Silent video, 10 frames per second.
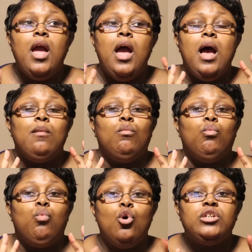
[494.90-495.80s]
I
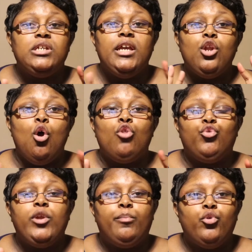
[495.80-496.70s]
want to get all
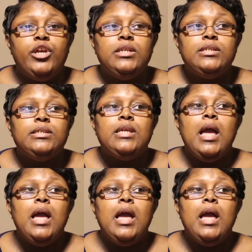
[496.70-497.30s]
3 prints.